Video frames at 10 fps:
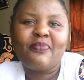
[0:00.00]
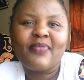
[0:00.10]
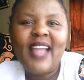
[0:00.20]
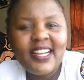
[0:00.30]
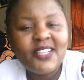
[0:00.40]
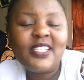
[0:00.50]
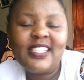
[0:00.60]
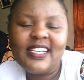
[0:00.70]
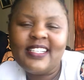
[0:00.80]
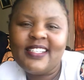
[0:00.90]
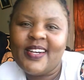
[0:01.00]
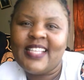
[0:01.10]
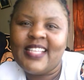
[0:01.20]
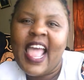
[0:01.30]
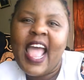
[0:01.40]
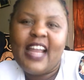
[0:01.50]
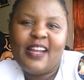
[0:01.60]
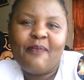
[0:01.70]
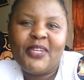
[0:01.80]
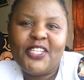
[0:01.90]
It's an interesting series, and
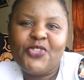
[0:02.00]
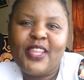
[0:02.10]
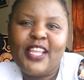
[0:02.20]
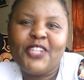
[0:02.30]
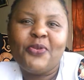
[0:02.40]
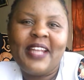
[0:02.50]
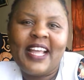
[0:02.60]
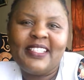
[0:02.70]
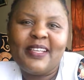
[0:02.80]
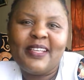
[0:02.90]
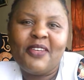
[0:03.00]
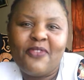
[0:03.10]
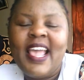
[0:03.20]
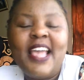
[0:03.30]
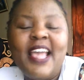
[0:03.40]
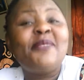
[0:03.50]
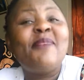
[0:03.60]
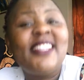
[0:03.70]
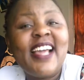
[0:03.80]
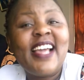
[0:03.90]
I'm pretty sure that you learn something from it. It's
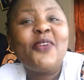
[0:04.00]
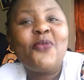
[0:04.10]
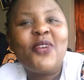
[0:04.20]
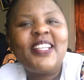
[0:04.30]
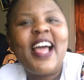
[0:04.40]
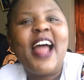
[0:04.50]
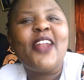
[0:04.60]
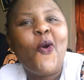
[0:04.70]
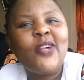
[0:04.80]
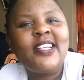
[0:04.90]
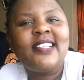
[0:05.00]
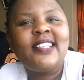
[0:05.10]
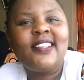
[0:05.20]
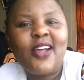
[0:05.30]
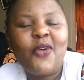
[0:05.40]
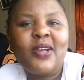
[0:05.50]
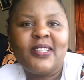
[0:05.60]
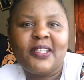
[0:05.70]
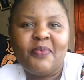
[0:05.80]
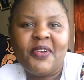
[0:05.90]
basically what an older sister who
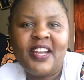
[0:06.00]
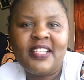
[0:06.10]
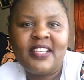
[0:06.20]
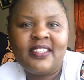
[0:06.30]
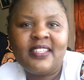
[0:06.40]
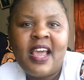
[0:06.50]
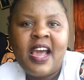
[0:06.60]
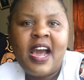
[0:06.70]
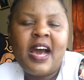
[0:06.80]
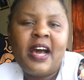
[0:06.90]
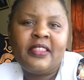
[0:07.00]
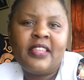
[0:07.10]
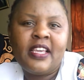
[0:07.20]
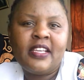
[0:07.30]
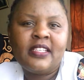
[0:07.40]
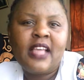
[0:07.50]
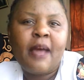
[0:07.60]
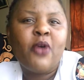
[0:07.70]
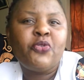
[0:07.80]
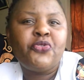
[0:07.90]
has experienced things
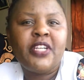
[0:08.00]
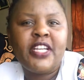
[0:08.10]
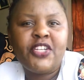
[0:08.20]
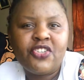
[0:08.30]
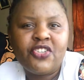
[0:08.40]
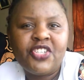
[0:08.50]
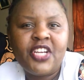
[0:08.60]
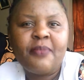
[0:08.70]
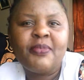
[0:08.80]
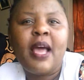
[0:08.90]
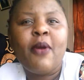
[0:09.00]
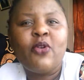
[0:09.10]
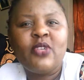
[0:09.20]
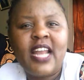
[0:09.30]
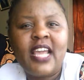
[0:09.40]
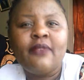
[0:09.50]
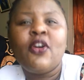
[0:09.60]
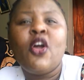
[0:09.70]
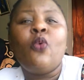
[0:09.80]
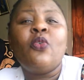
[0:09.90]
about relationships, about life,
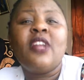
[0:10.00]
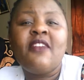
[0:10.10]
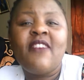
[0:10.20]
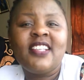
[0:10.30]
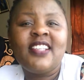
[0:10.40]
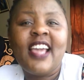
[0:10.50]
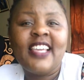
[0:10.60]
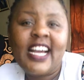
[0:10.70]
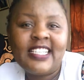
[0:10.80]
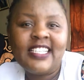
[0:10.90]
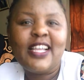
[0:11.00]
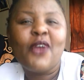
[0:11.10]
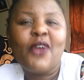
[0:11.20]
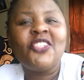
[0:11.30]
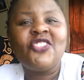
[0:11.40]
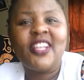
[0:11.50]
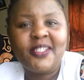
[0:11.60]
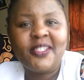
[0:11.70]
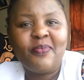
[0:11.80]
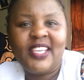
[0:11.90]
would advise a younger sister who is
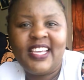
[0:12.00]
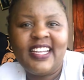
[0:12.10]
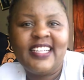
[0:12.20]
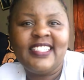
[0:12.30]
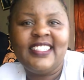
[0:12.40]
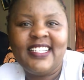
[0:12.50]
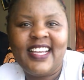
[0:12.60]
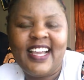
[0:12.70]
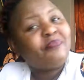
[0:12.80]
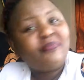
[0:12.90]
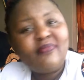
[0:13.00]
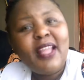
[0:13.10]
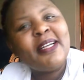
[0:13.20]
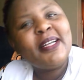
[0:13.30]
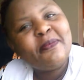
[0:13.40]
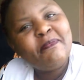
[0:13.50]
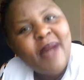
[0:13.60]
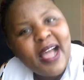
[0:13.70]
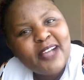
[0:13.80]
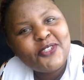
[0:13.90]
just beginning dating. But
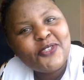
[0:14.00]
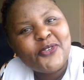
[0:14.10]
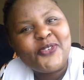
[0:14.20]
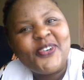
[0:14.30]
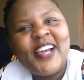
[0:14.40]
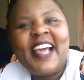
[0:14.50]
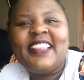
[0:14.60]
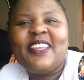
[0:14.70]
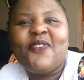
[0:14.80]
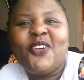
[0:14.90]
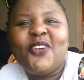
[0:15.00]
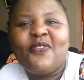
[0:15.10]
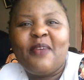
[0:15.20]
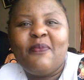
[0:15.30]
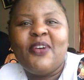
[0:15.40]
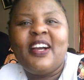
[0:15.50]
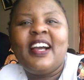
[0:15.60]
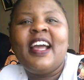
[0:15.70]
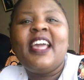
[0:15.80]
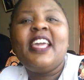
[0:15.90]
back to the font of the book.
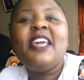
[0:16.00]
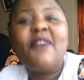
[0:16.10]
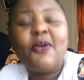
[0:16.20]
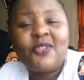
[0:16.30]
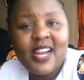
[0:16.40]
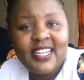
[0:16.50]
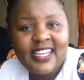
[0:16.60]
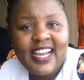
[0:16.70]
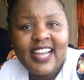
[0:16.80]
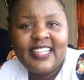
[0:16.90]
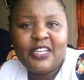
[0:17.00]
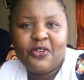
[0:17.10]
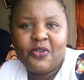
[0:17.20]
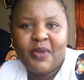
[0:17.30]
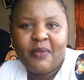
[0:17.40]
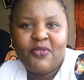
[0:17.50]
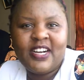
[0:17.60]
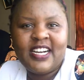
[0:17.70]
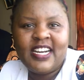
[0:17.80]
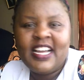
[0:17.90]
If I was writing a letter on my
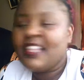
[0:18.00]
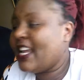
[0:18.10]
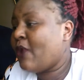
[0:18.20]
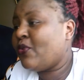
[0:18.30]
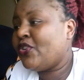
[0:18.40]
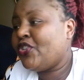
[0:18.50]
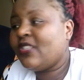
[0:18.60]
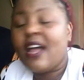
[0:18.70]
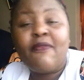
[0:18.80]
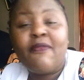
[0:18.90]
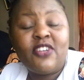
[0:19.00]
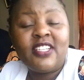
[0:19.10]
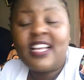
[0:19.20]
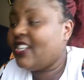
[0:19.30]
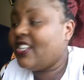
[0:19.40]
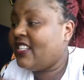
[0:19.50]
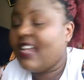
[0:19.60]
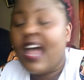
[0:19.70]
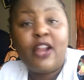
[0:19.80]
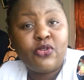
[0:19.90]
book, then I would use a font such as
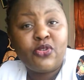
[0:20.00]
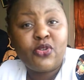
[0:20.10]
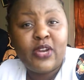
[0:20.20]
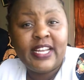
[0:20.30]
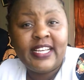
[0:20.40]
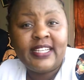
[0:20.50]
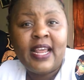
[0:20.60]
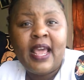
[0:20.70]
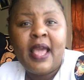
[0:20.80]
Halo Solid.